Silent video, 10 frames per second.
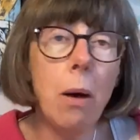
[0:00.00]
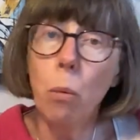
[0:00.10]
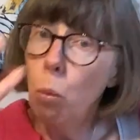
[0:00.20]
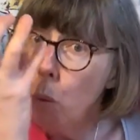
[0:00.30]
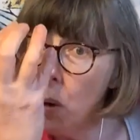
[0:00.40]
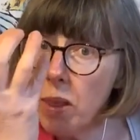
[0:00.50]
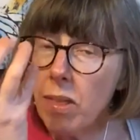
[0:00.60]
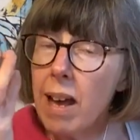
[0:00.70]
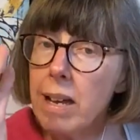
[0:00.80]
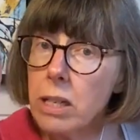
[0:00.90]
with
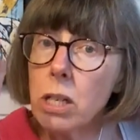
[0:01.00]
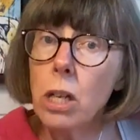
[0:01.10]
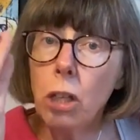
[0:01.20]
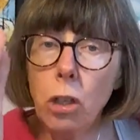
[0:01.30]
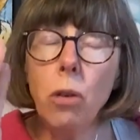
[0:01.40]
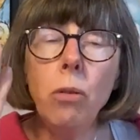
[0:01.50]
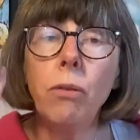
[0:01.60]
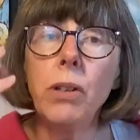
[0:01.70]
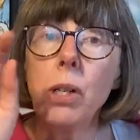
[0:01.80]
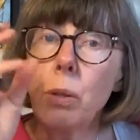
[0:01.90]
that
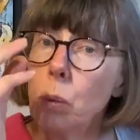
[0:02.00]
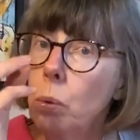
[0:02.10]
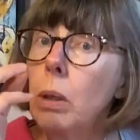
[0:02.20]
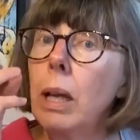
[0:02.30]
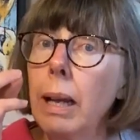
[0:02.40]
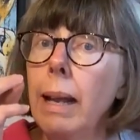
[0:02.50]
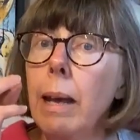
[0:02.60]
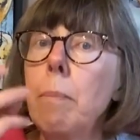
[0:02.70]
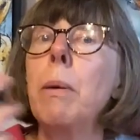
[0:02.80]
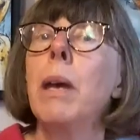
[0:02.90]
universal
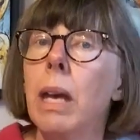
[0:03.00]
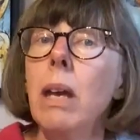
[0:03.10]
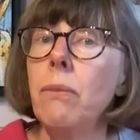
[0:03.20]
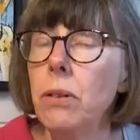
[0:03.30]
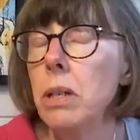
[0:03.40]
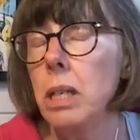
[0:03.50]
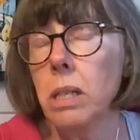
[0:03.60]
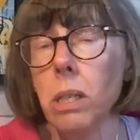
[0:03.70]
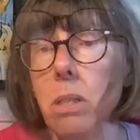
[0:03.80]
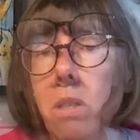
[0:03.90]
clip if you
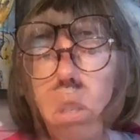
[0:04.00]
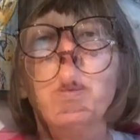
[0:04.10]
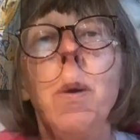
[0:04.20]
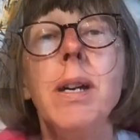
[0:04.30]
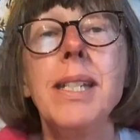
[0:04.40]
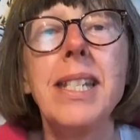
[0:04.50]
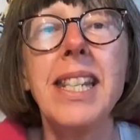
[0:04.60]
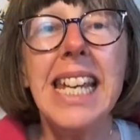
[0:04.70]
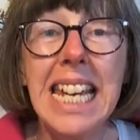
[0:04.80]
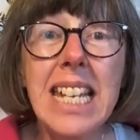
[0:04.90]
needed to. Price-wise,
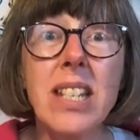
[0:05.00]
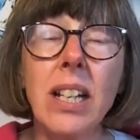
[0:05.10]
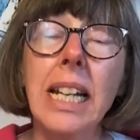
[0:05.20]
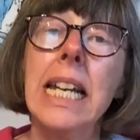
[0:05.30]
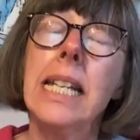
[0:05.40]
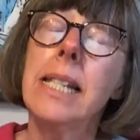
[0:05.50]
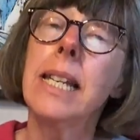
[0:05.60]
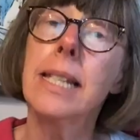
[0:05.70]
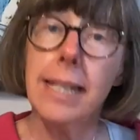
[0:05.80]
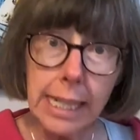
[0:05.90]
the easel
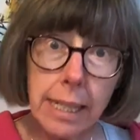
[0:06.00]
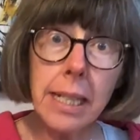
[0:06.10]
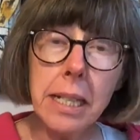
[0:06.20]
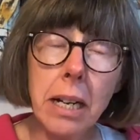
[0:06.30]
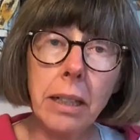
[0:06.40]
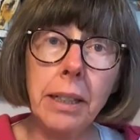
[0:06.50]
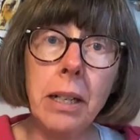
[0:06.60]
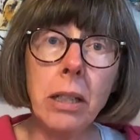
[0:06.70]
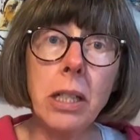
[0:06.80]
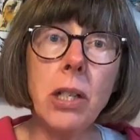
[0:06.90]
is
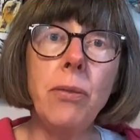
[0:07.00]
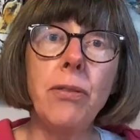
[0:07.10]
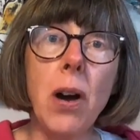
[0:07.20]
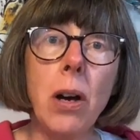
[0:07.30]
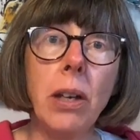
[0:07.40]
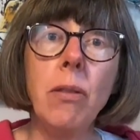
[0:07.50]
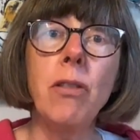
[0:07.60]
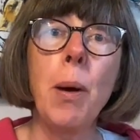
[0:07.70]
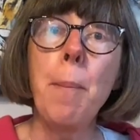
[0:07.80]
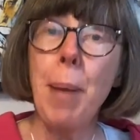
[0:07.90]
£69.95,
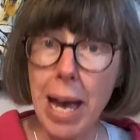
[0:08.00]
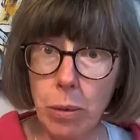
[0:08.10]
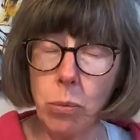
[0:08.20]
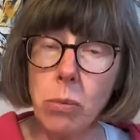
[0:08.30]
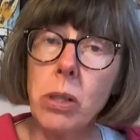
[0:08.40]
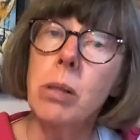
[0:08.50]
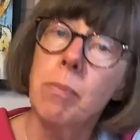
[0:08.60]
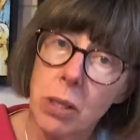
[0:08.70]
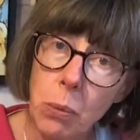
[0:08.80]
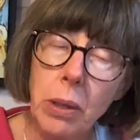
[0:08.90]

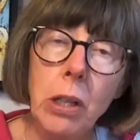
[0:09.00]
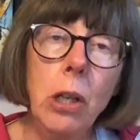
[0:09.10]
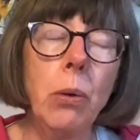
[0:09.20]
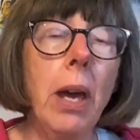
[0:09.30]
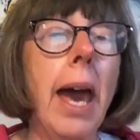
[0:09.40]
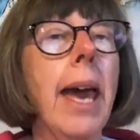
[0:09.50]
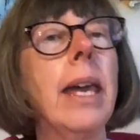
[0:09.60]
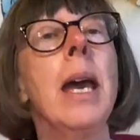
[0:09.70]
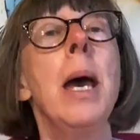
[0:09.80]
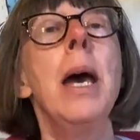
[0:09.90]
so in the UK,